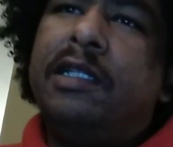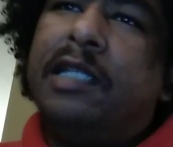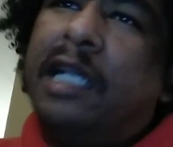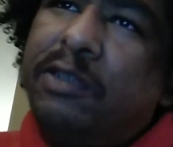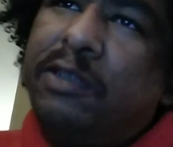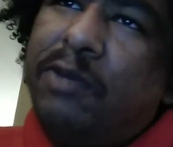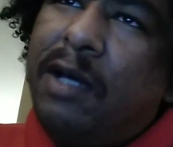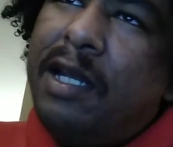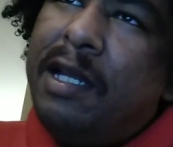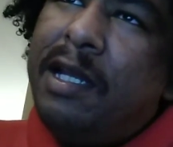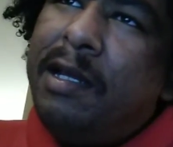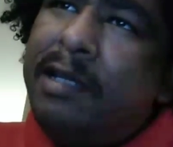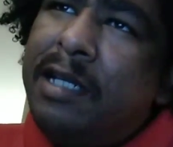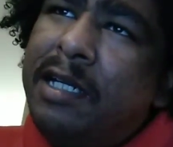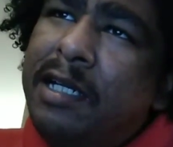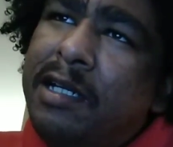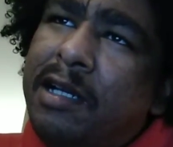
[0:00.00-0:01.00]
That's why they
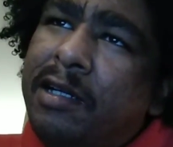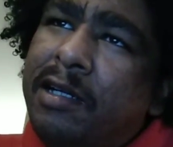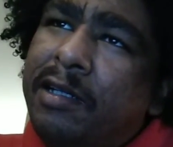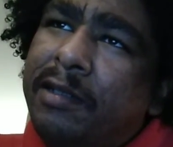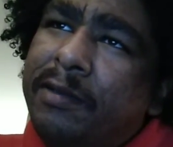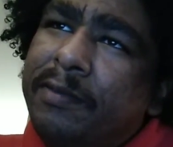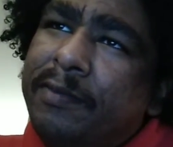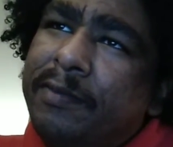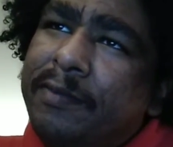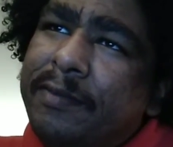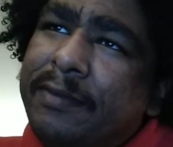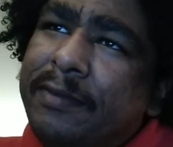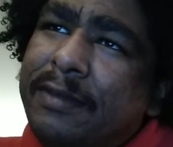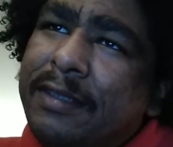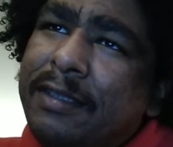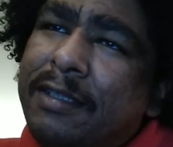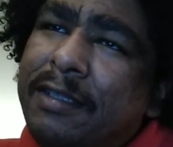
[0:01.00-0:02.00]
need. uh
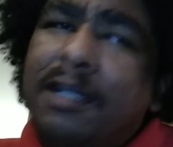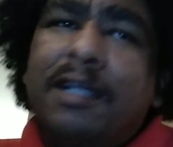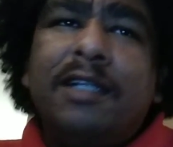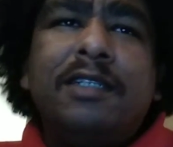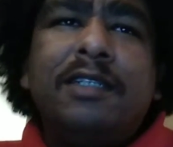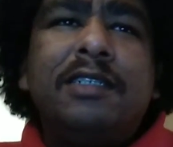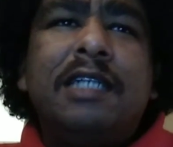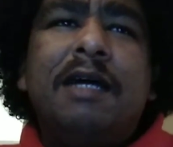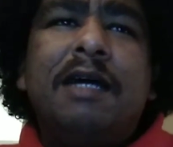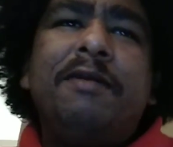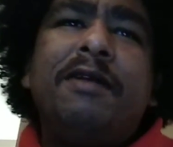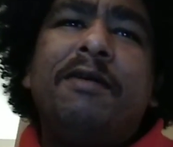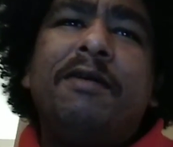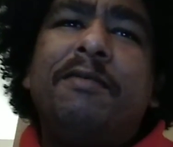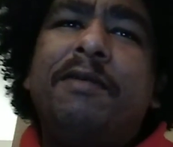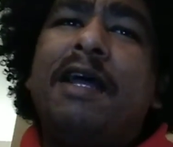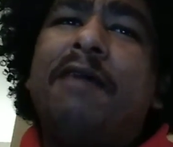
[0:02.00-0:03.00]
Tommy
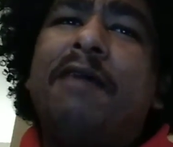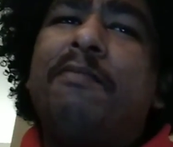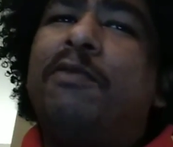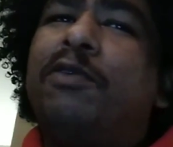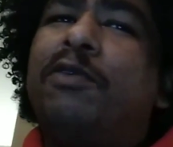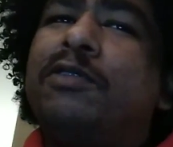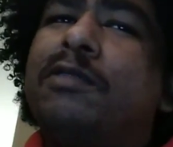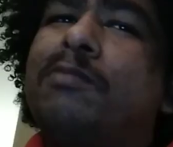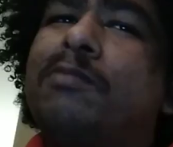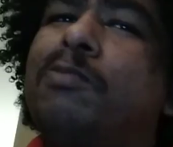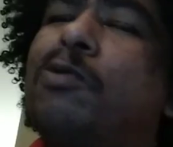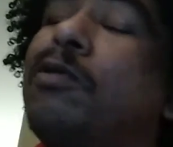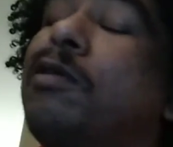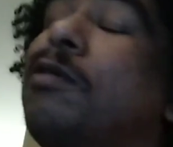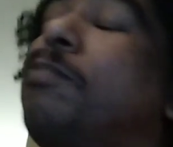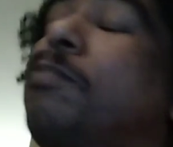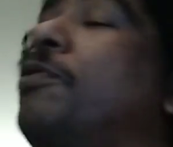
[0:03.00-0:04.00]
know we have
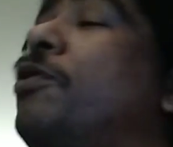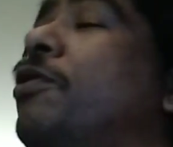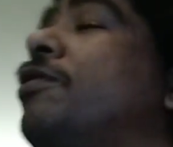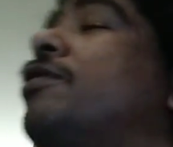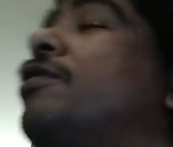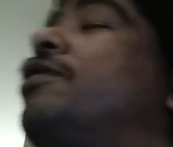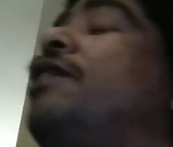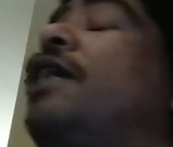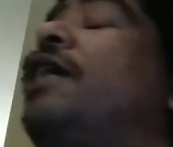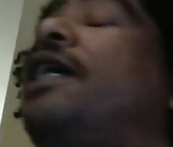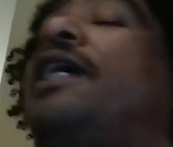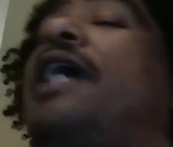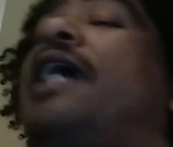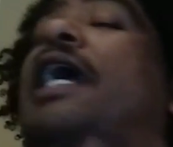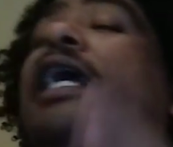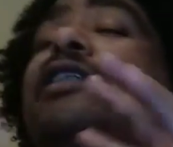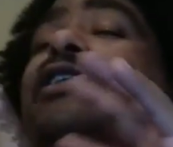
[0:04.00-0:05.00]
multiple computers because they
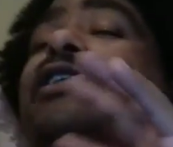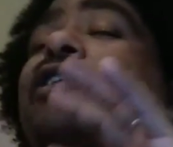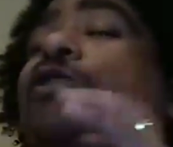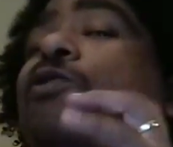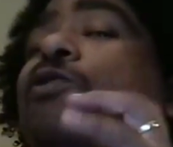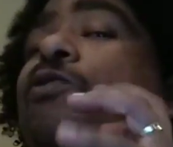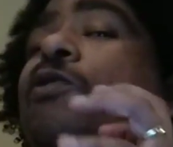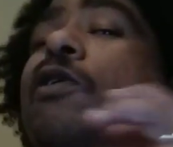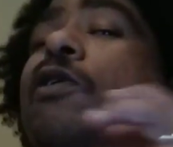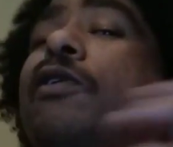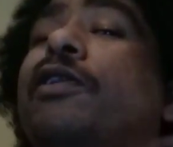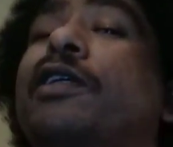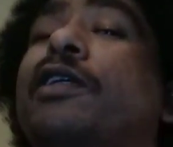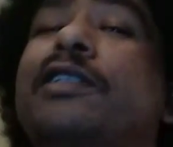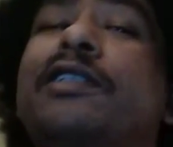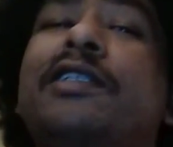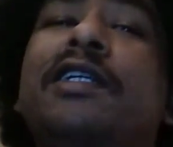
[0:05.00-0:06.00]
can actually do all
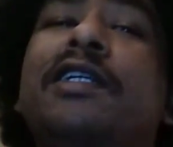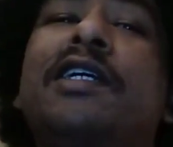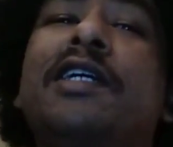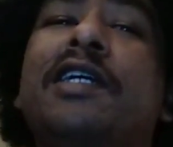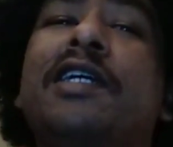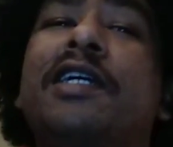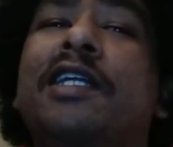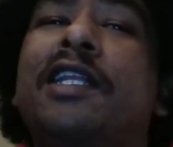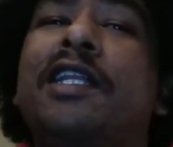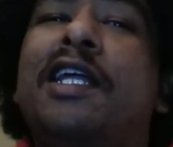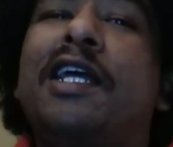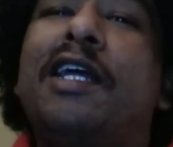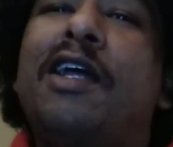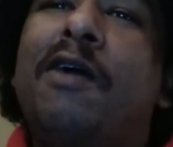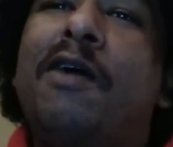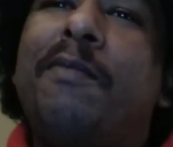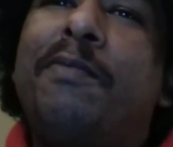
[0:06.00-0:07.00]
this. And they
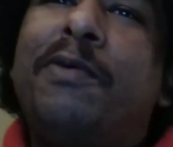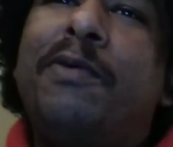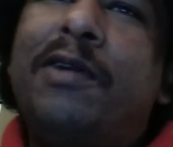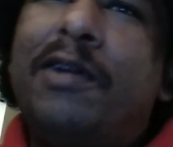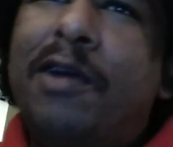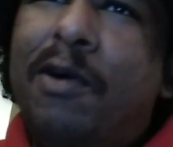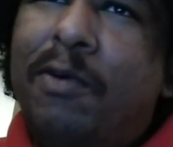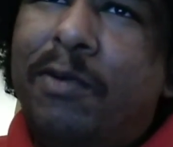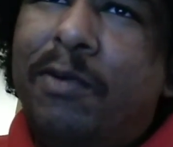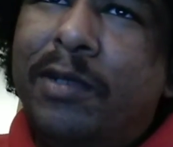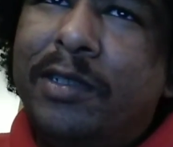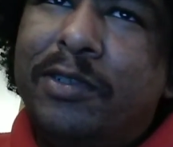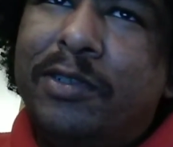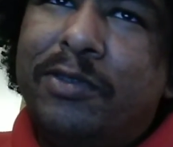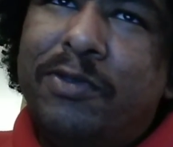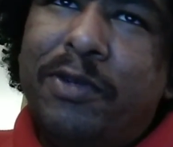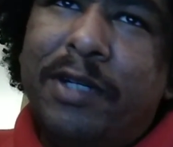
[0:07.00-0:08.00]
can all uh, put it on one
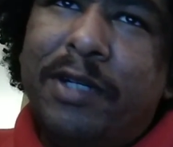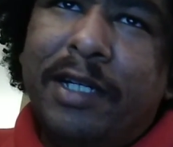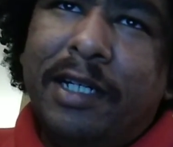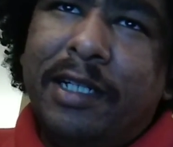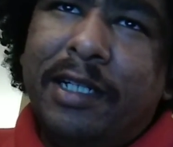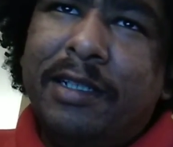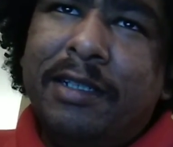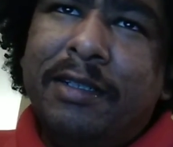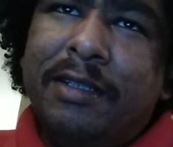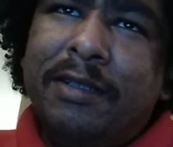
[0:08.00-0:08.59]
screen.